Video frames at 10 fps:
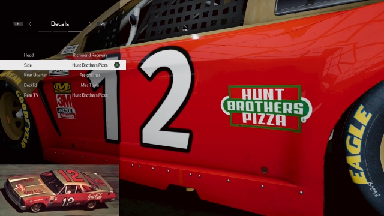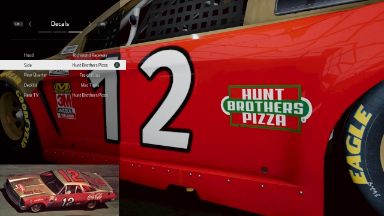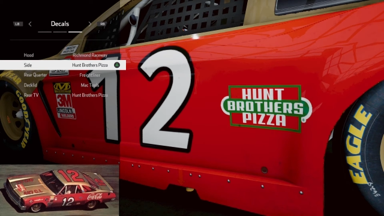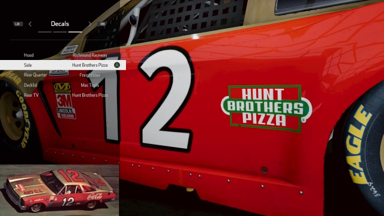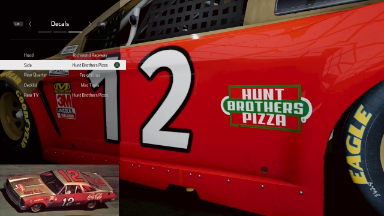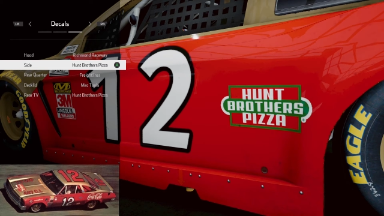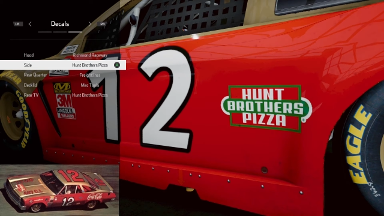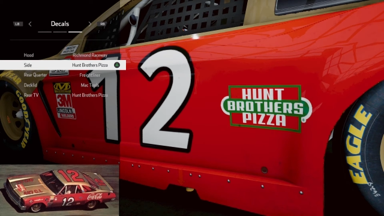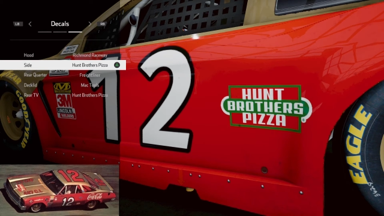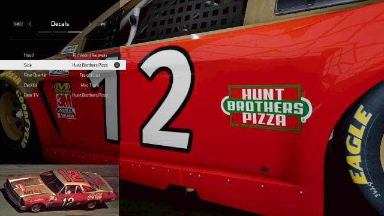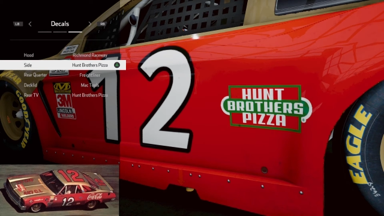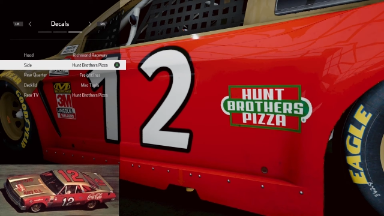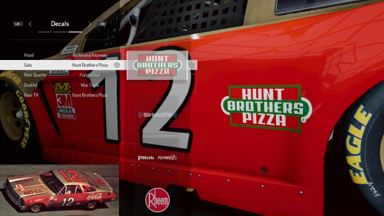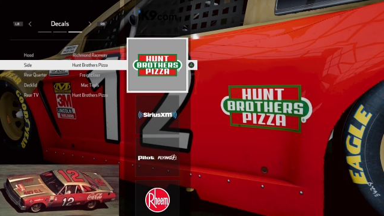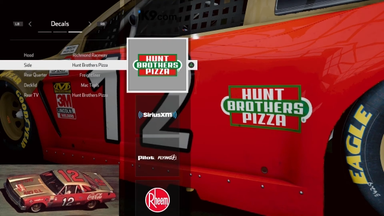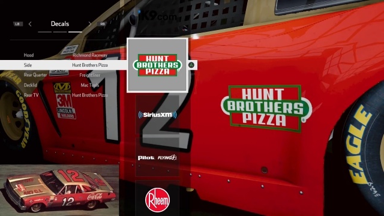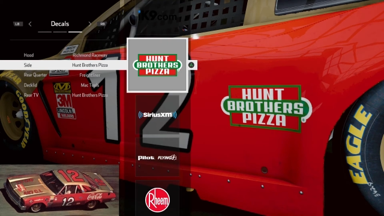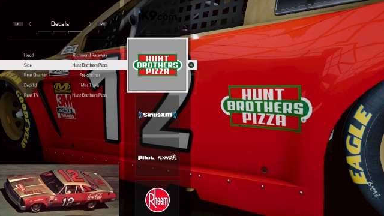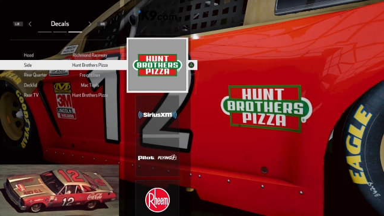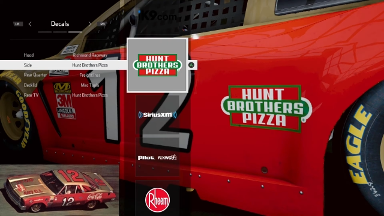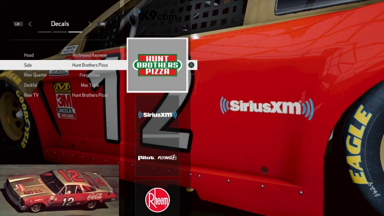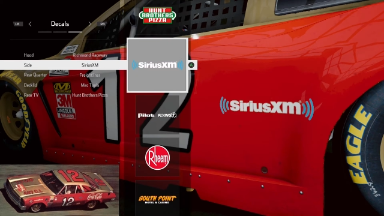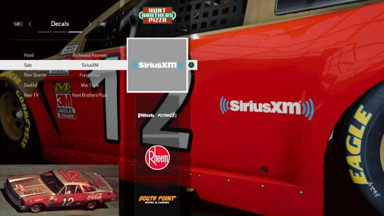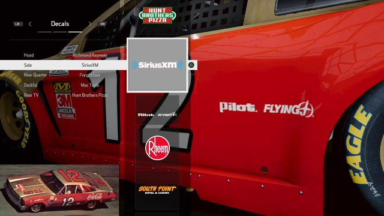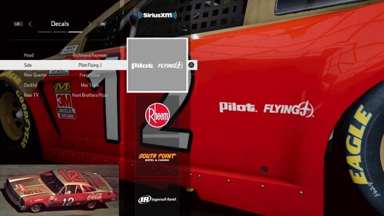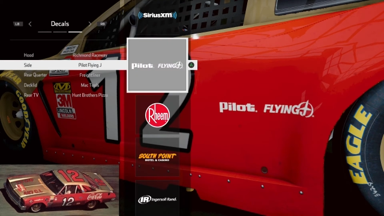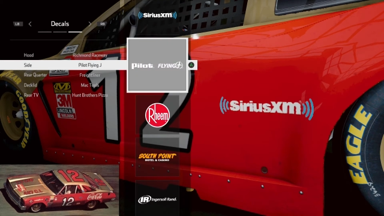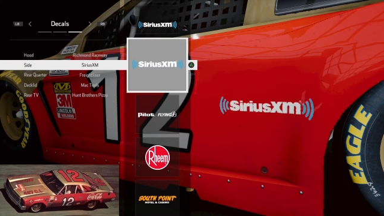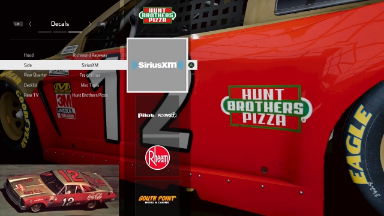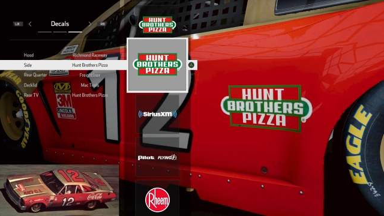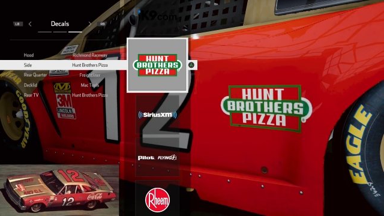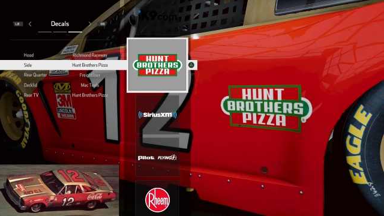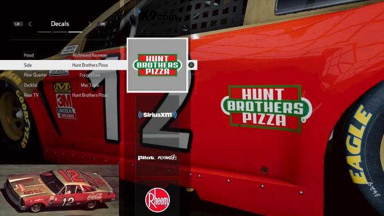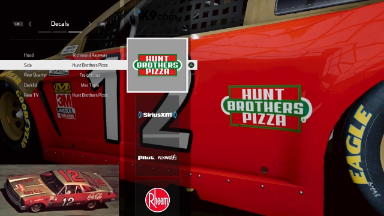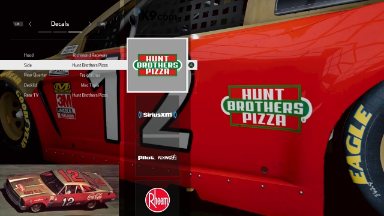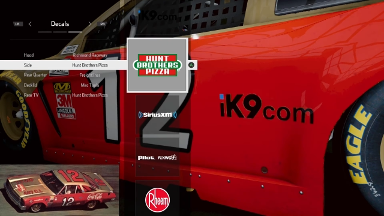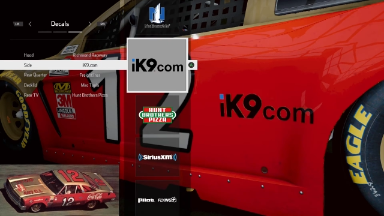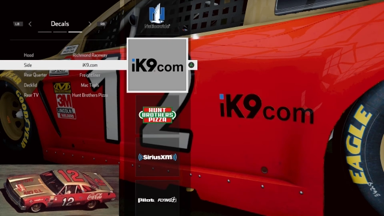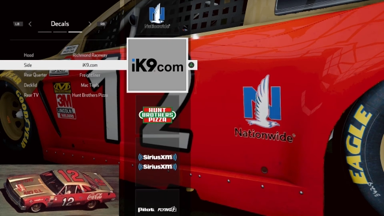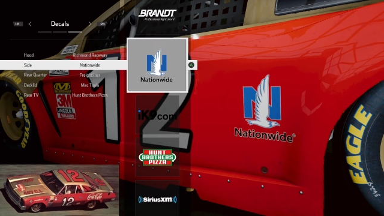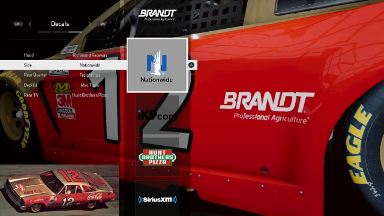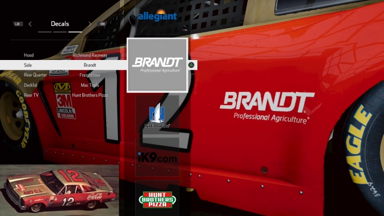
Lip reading: [unreadable: no face in view]